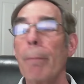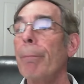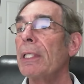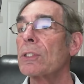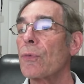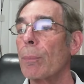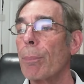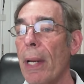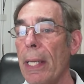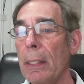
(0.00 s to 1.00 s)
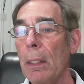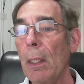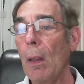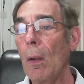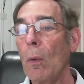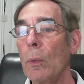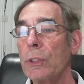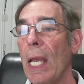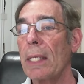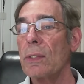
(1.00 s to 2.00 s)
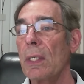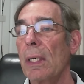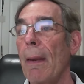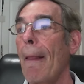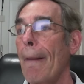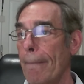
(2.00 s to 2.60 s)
B is for brain, which has in it